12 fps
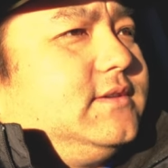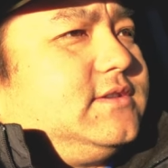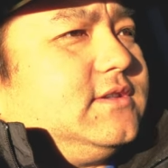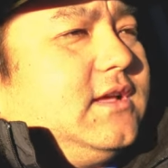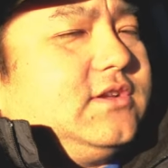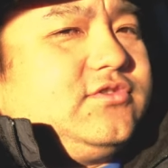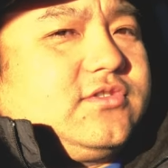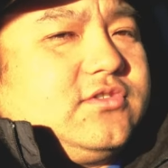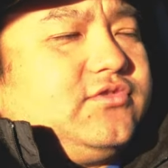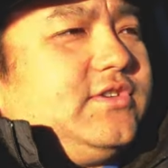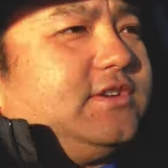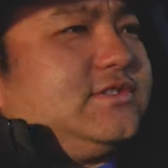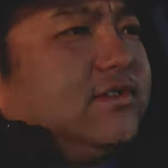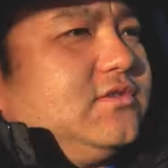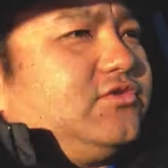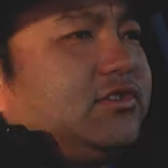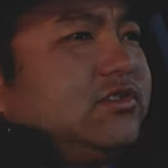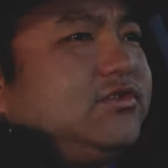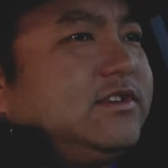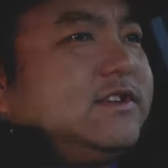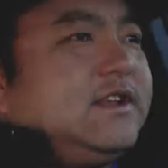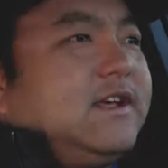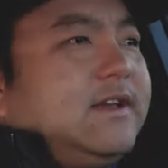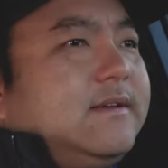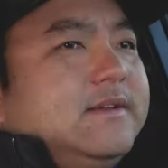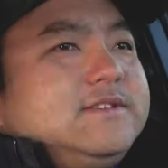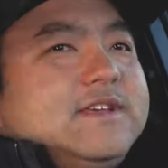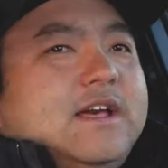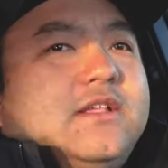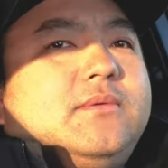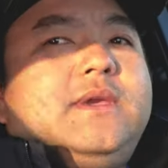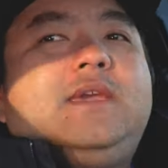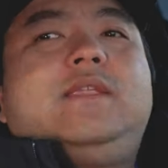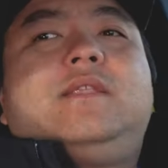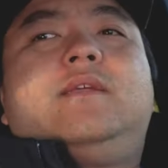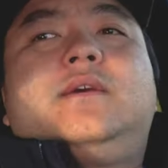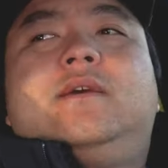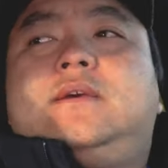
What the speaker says: There's a lot of trick-or-treaters going trick-or-treating tonight. It's Halloween.